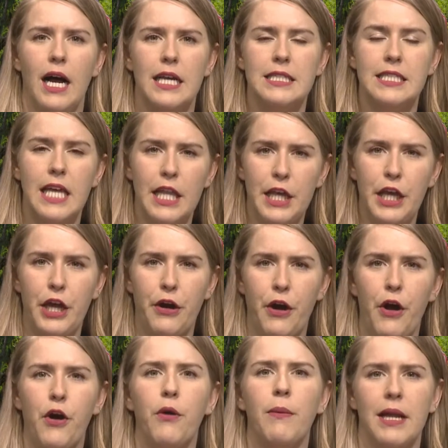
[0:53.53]
selling your
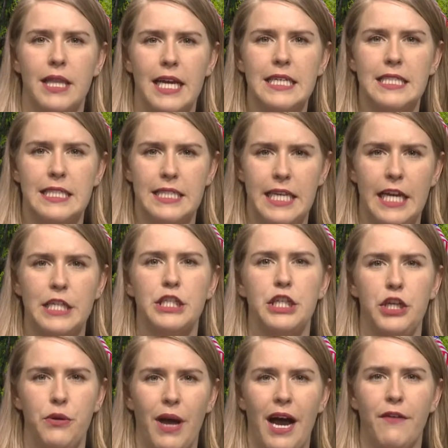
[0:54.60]
home, a licensed agent,
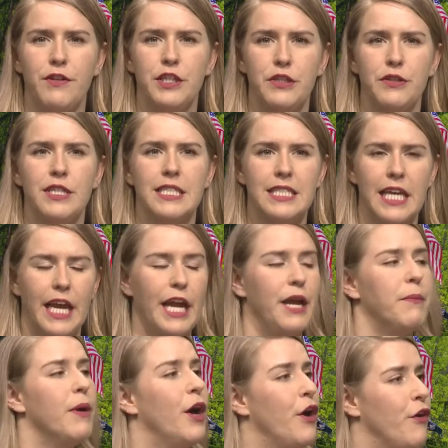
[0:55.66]
you have to do the same